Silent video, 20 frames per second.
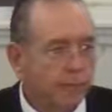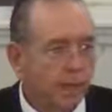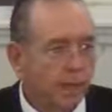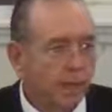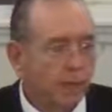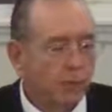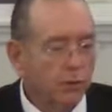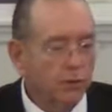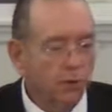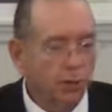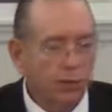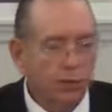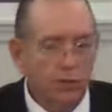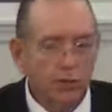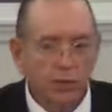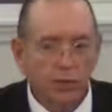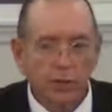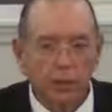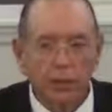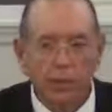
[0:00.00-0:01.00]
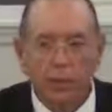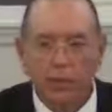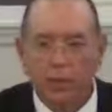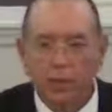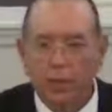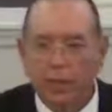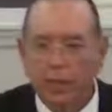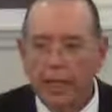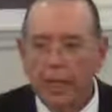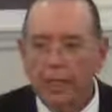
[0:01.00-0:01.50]
it was considered
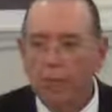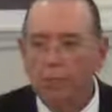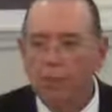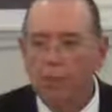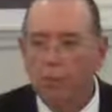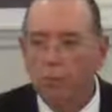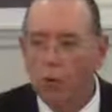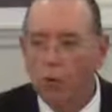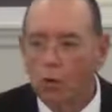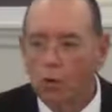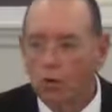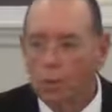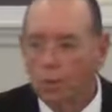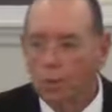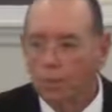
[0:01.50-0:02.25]
an act of war.